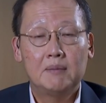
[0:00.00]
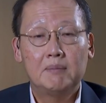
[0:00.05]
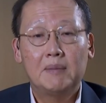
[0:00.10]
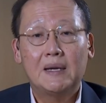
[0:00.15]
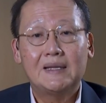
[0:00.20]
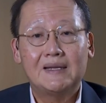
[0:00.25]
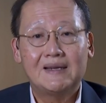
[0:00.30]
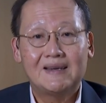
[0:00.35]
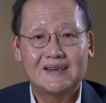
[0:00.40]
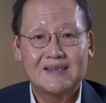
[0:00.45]

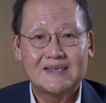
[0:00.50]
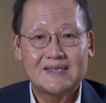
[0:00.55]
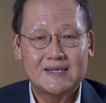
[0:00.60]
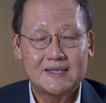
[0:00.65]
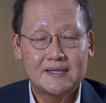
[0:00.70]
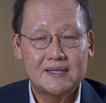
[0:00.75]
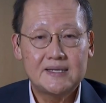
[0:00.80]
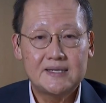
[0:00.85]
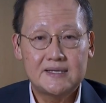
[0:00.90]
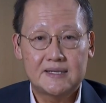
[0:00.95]
But there are
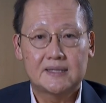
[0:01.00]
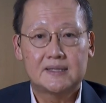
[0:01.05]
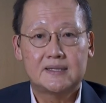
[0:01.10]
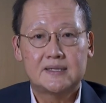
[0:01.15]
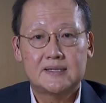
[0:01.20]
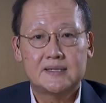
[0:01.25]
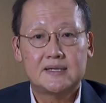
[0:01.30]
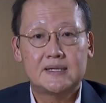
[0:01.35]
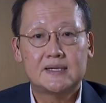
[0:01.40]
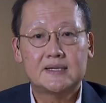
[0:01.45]
certain
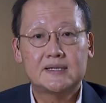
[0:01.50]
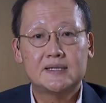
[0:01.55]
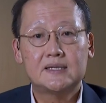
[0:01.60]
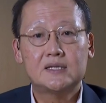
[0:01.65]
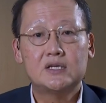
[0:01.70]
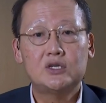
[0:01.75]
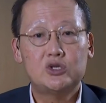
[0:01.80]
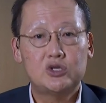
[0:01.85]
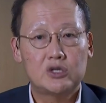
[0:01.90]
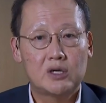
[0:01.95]
sectors, there are
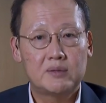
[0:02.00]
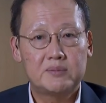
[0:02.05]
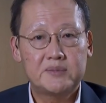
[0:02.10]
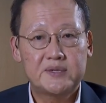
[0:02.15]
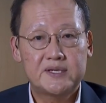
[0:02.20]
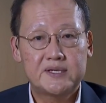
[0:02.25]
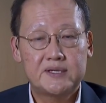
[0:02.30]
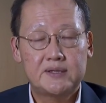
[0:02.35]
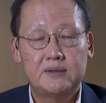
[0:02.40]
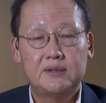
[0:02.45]
certain
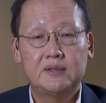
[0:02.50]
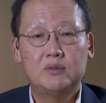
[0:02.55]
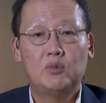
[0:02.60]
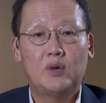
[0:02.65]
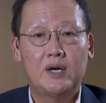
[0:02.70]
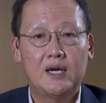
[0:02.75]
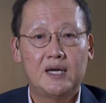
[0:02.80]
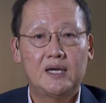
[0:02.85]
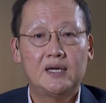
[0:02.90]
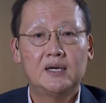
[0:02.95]
jobs
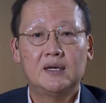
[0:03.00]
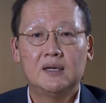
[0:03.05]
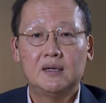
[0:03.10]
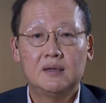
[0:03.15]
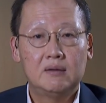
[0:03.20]
where